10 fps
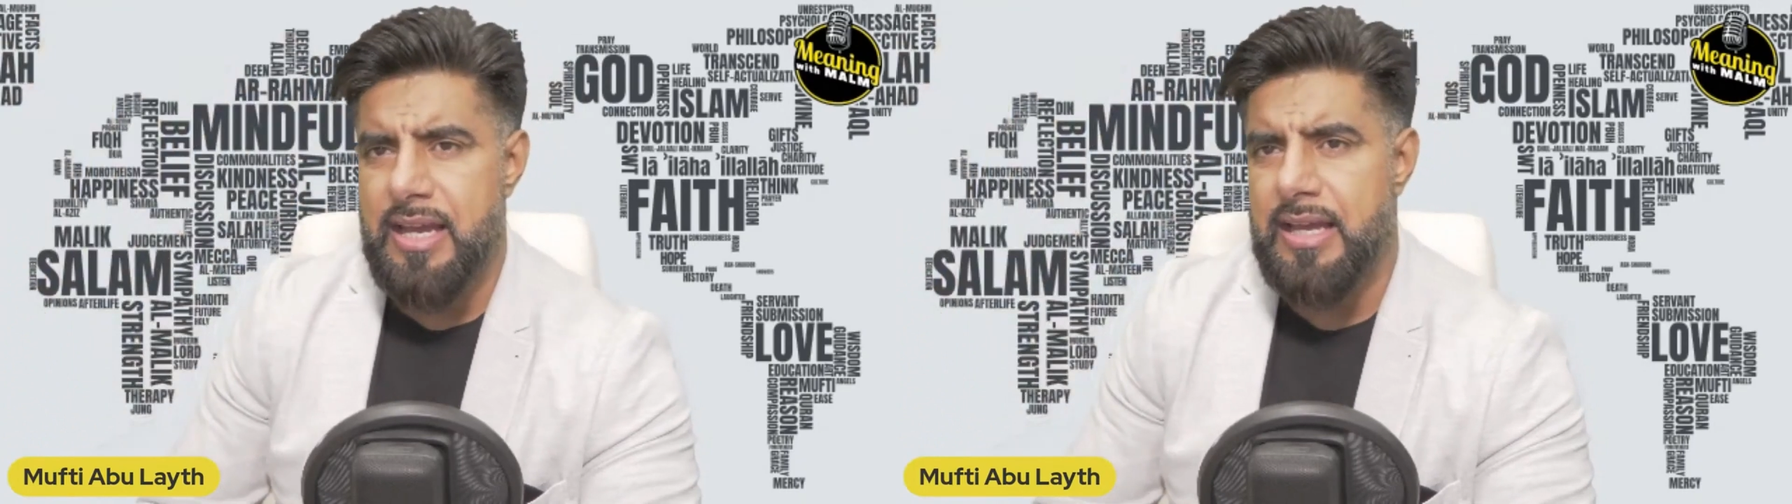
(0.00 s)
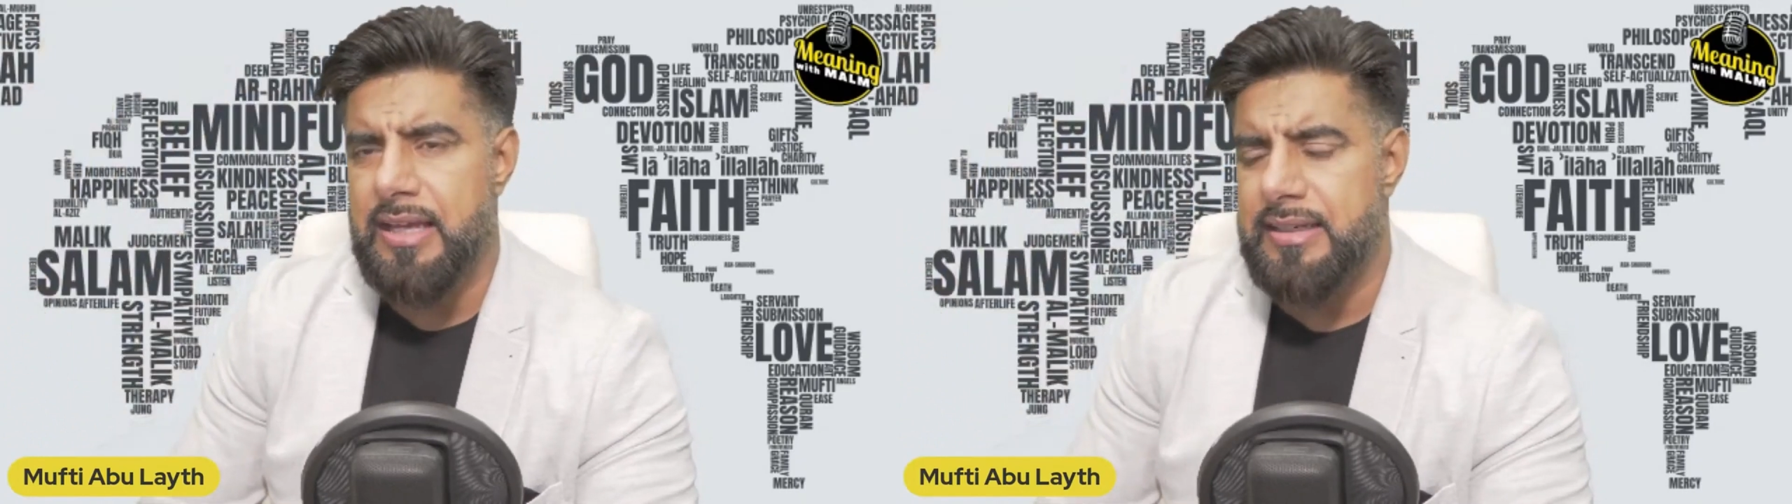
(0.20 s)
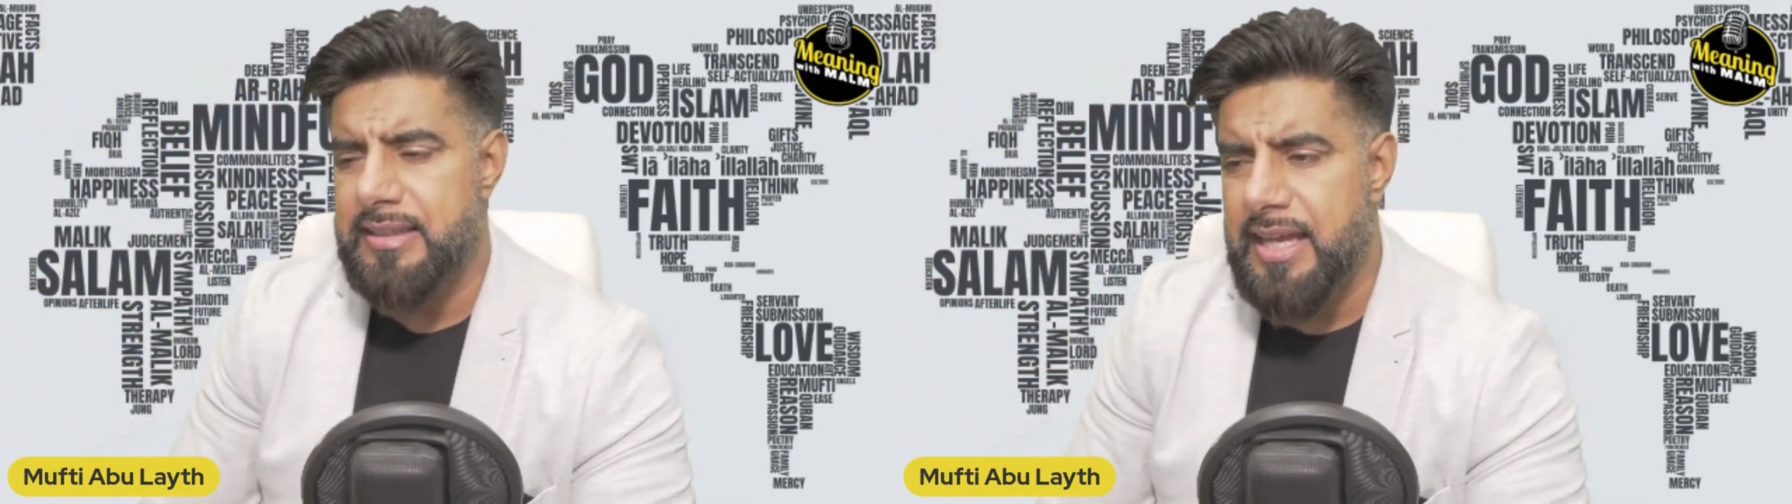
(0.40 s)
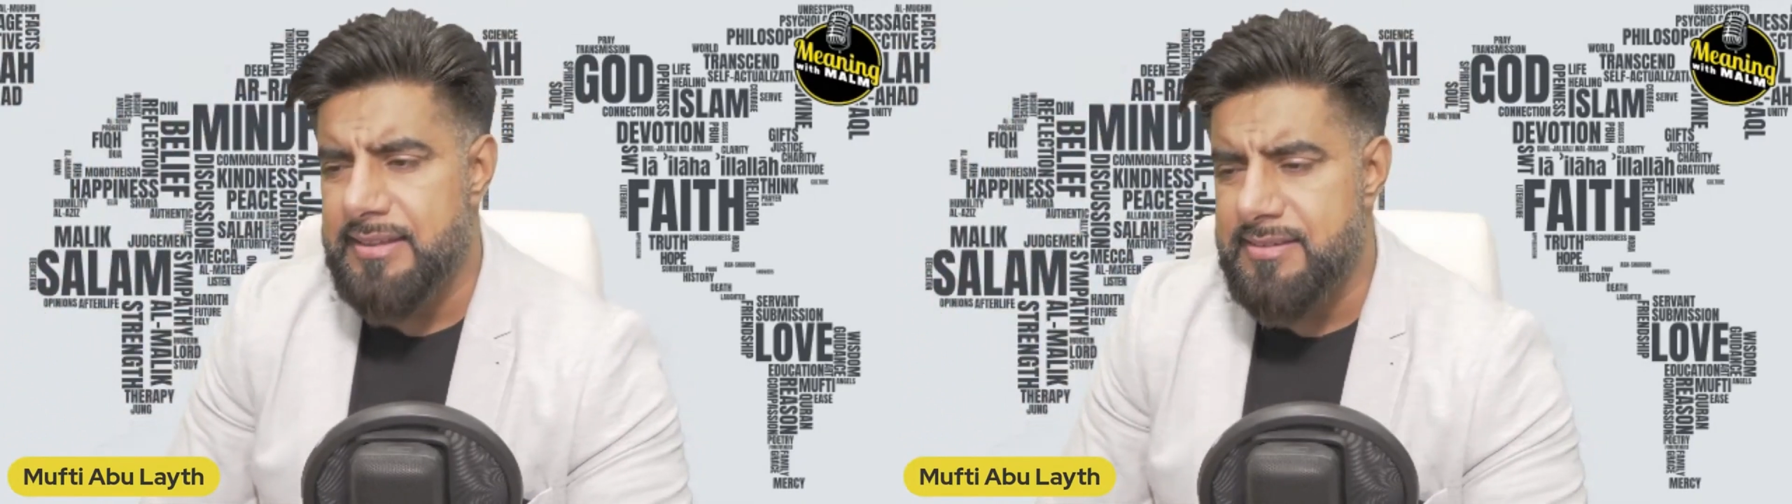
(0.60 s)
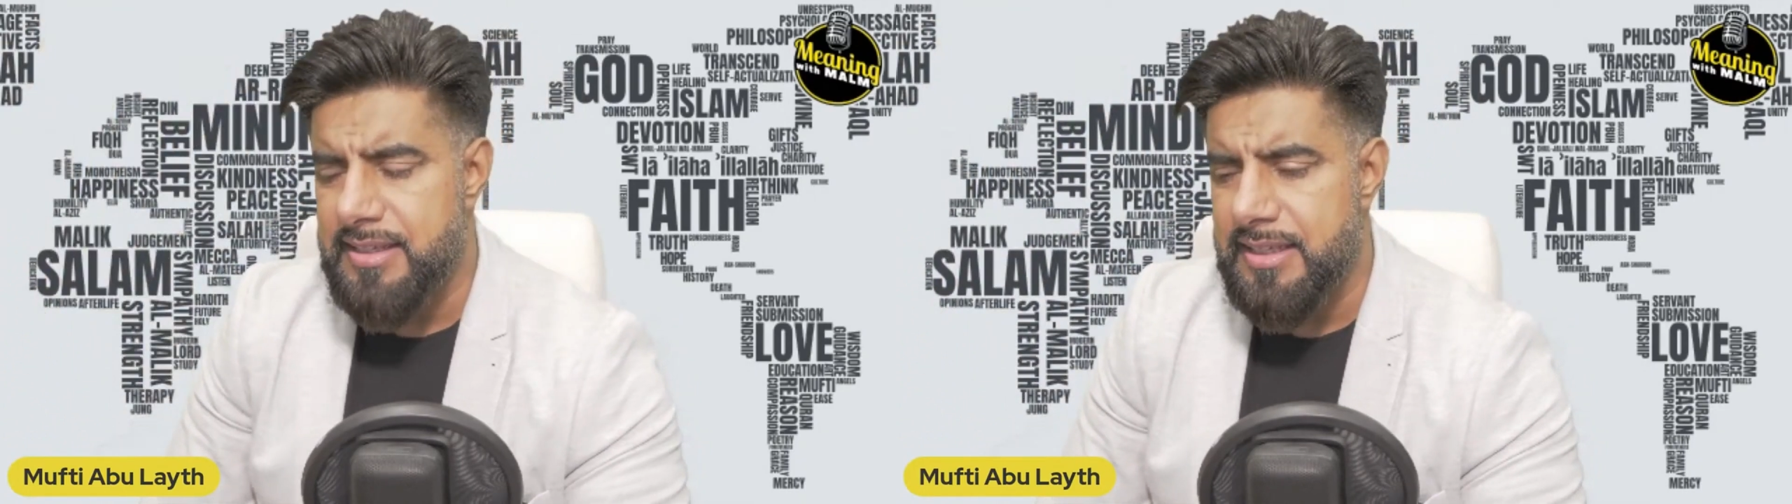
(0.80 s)
And
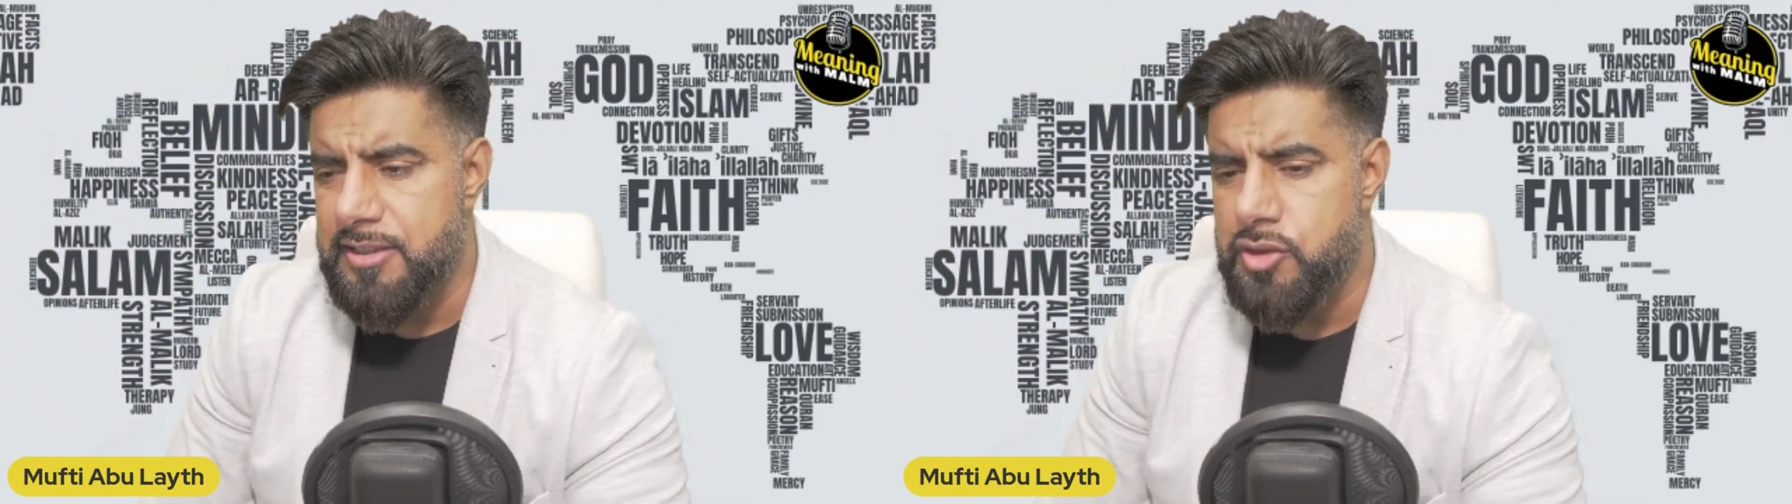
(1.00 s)
that's a